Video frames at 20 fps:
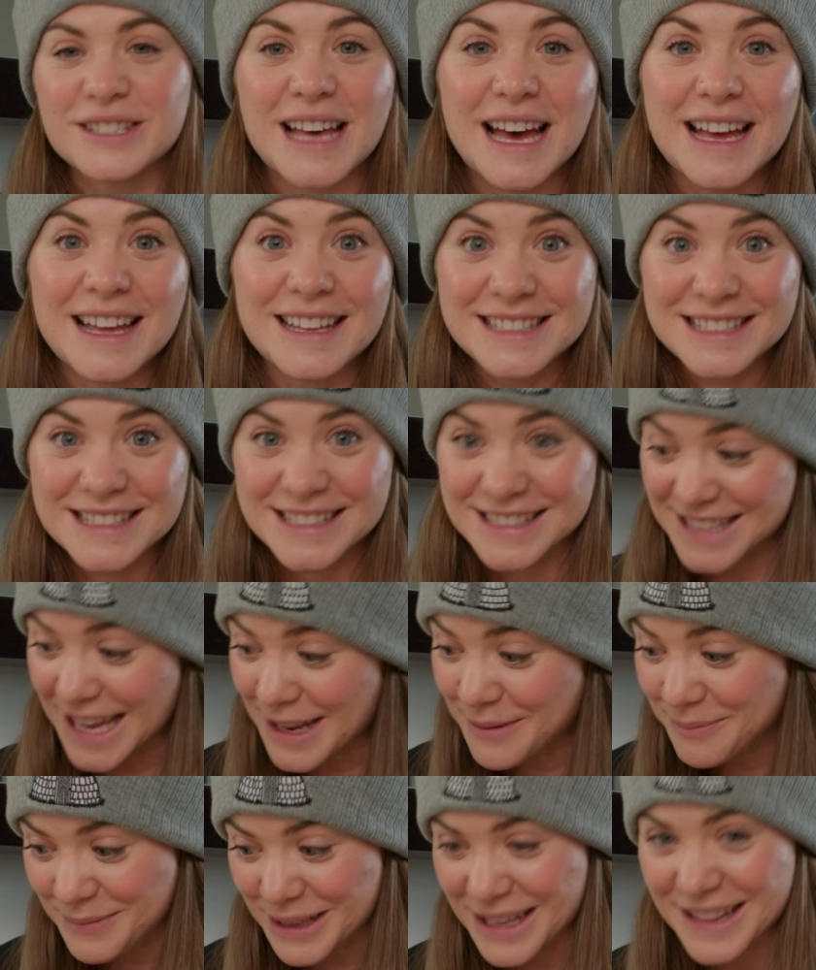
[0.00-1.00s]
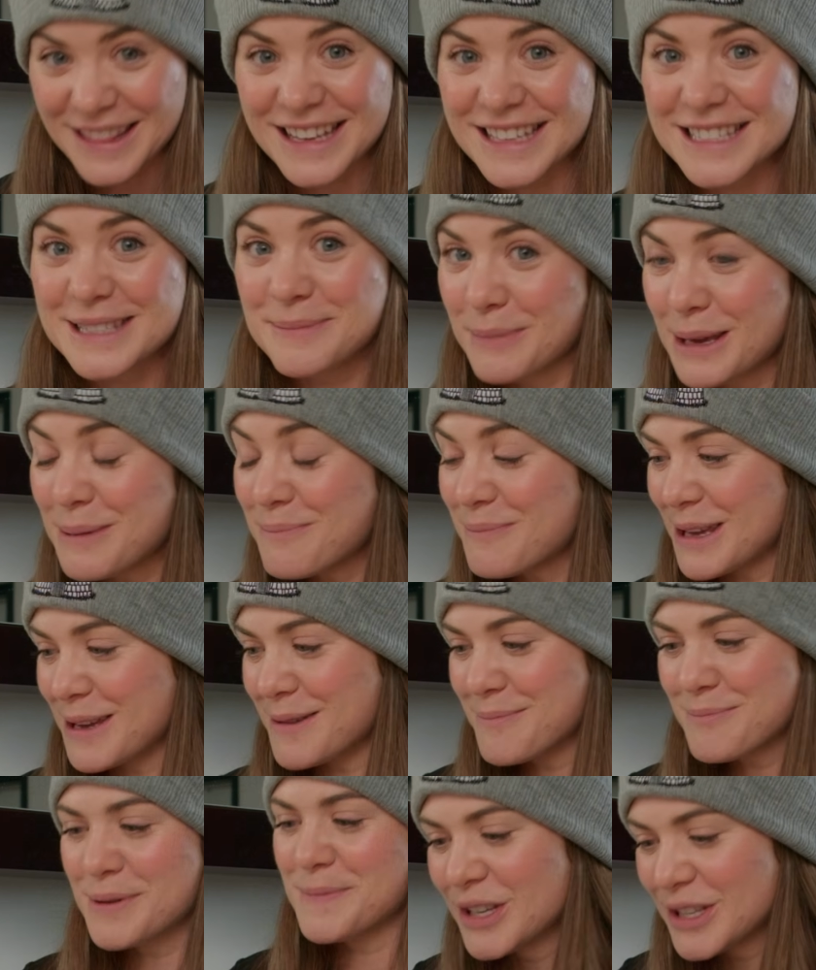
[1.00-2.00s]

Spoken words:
that sent me this Meep Meep.